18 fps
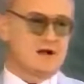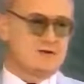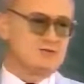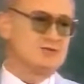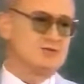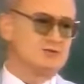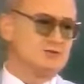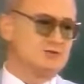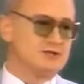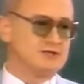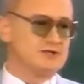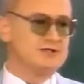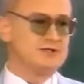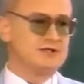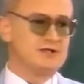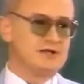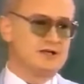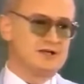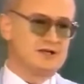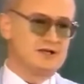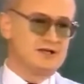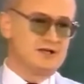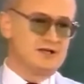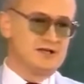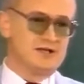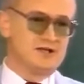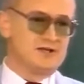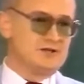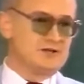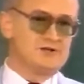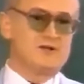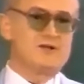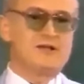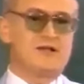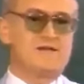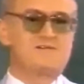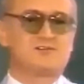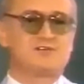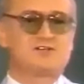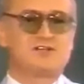How you do it? You don't have